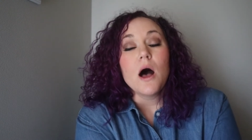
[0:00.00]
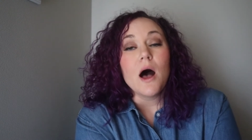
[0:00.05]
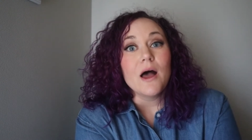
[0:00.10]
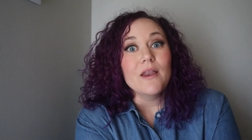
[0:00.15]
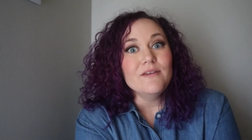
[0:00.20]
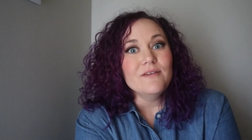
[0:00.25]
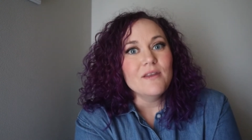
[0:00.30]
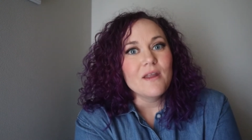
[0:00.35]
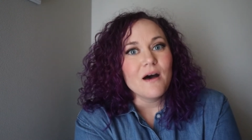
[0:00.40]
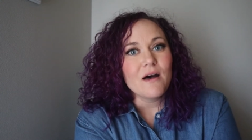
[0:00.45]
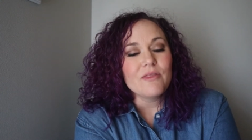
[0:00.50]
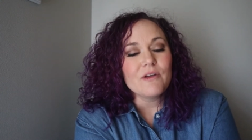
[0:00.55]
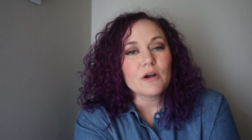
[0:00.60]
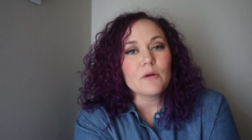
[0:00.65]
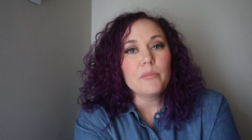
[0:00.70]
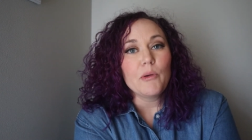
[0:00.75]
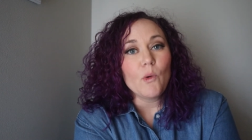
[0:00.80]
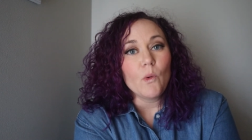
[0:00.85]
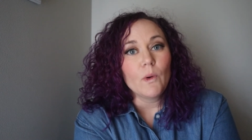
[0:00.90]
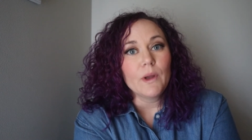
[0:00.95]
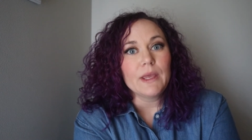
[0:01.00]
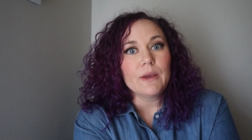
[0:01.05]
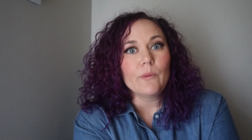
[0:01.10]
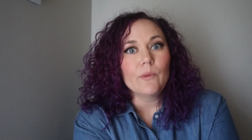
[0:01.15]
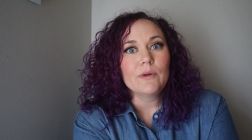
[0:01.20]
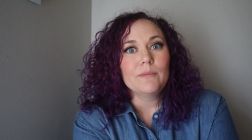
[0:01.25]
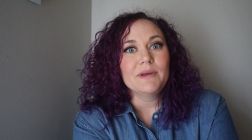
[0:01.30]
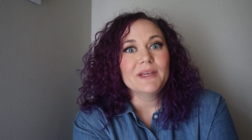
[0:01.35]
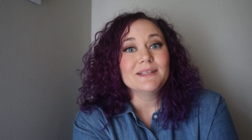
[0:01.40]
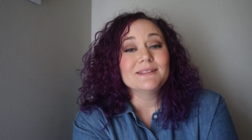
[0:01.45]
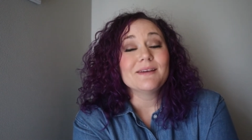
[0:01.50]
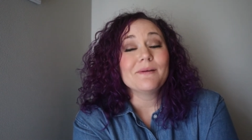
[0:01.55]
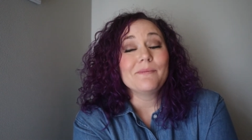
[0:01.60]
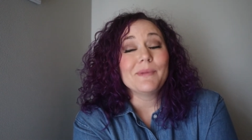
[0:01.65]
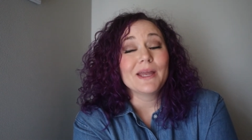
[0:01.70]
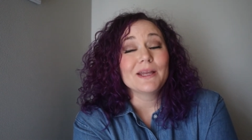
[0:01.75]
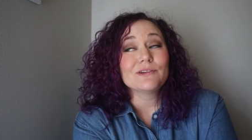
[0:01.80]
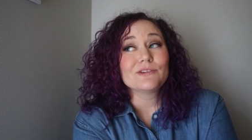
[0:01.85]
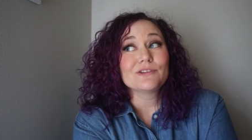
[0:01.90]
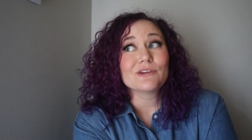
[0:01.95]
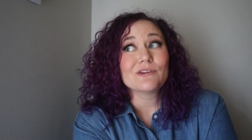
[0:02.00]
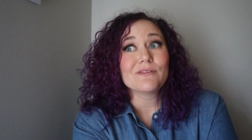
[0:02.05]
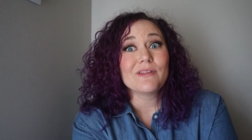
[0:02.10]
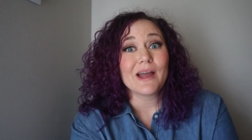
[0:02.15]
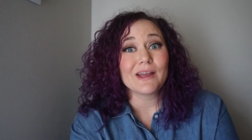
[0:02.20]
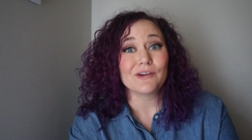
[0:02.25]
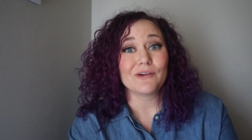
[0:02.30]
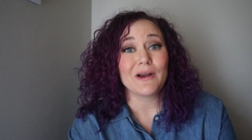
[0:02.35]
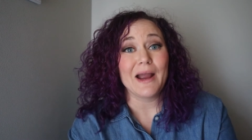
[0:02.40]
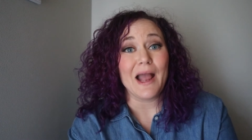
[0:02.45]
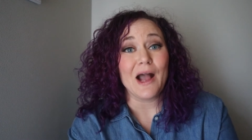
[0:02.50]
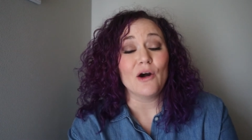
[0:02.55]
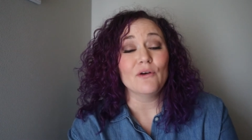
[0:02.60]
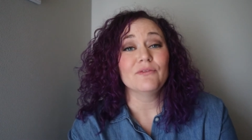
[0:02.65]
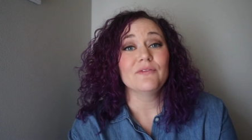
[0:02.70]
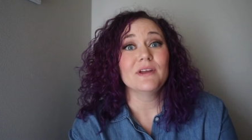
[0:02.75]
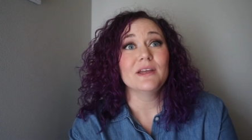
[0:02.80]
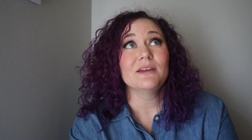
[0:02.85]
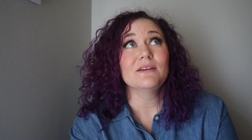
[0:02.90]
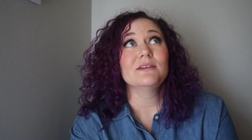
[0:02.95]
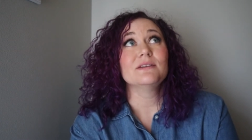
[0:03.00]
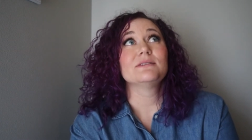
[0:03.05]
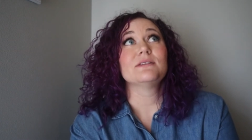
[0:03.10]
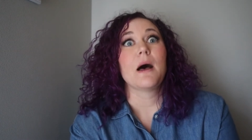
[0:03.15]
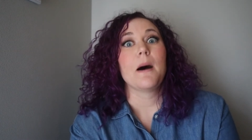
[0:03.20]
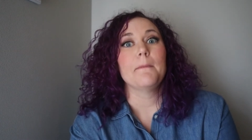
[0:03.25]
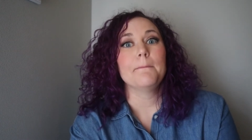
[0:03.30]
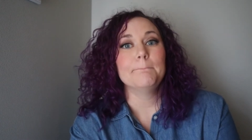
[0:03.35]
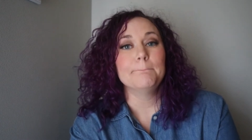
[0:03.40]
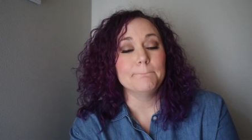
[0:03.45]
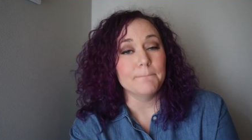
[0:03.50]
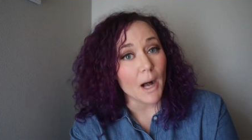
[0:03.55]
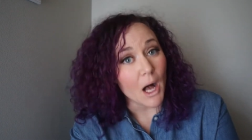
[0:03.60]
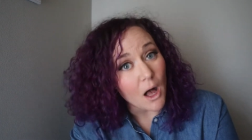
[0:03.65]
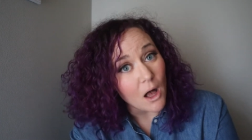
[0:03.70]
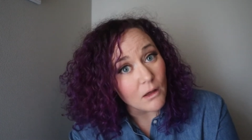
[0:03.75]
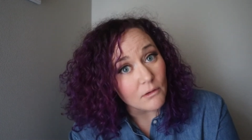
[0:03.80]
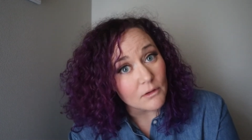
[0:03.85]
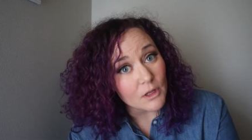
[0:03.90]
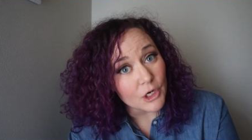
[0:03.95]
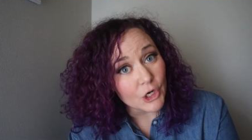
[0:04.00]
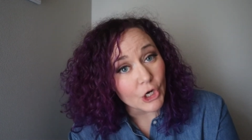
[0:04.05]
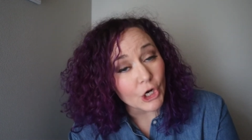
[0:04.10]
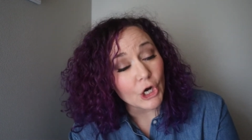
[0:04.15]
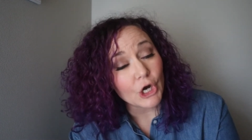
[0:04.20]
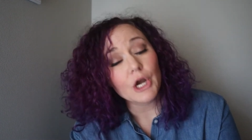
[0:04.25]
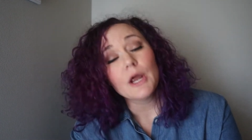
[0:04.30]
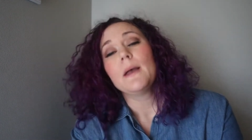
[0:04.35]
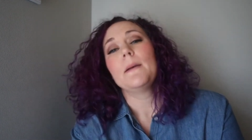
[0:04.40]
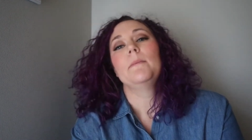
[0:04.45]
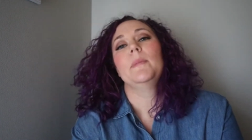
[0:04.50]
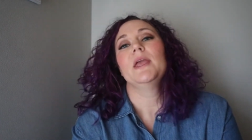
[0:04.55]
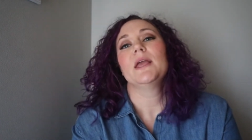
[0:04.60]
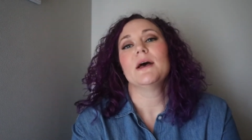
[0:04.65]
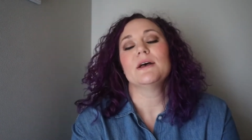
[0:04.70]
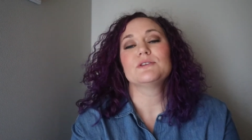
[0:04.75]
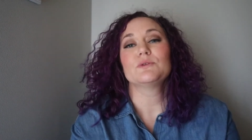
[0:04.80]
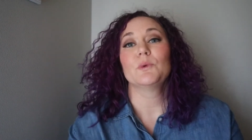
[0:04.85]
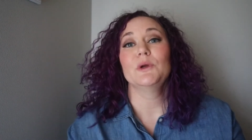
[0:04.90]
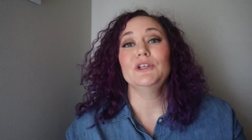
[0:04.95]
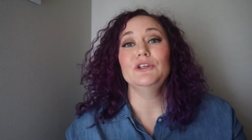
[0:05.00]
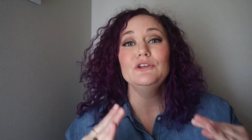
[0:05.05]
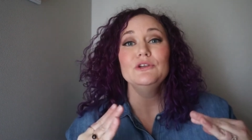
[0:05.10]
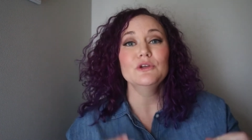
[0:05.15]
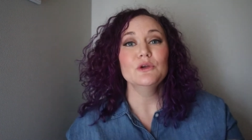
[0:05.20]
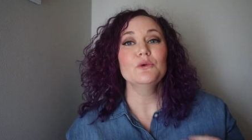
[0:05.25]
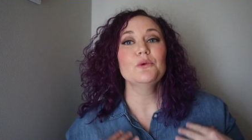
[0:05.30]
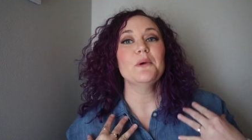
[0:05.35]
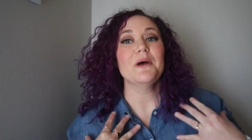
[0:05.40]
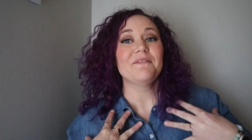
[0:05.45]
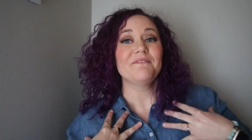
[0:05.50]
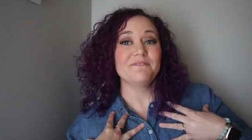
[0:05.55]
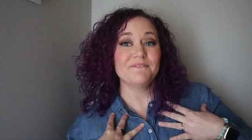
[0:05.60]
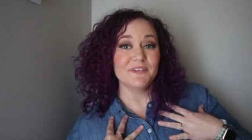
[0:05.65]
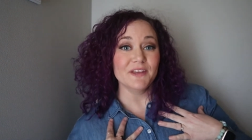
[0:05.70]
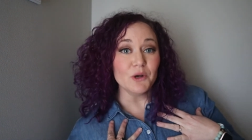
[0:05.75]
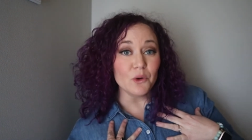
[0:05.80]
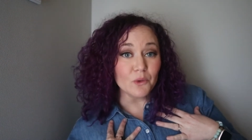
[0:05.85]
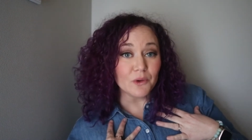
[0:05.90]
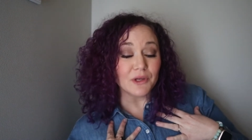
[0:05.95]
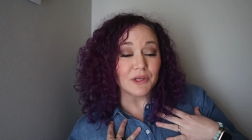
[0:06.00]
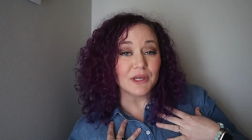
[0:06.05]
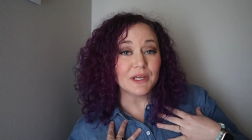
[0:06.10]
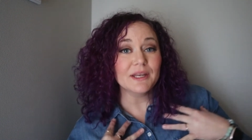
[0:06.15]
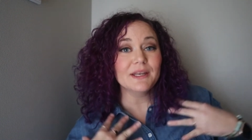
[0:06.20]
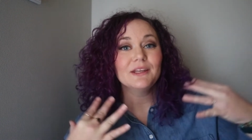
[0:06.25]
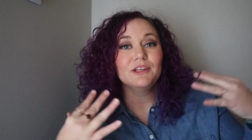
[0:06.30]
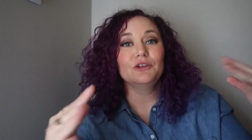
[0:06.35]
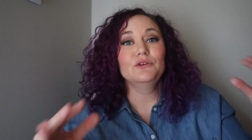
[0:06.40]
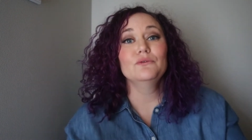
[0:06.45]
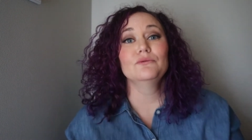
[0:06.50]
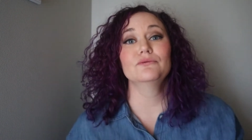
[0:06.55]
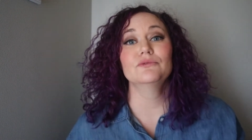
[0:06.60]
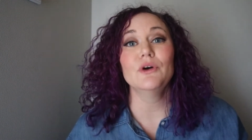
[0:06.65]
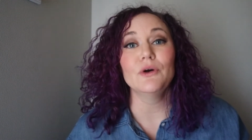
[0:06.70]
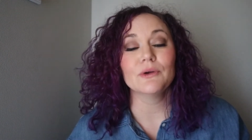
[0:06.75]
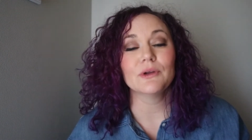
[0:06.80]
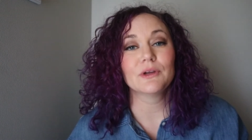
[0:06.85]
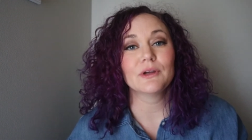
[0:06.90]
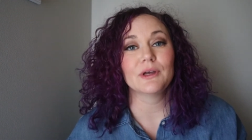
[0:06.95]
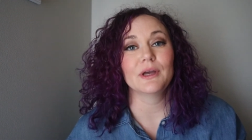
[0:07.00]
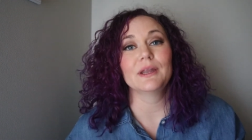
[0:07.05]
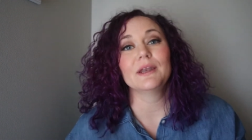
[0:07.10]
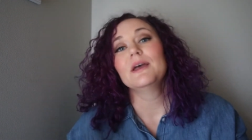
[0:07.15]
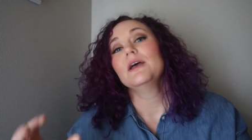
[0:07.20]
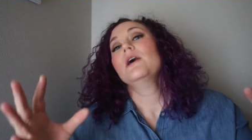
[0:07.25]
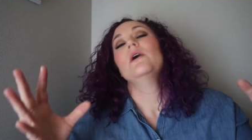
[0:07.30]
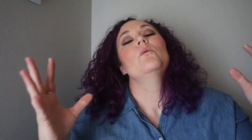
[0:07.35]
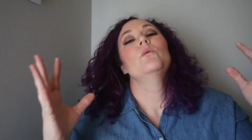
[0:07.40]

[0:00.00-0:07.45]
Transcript: Another point would be to make sure that your outfit is baller, because when you feel good, you look good.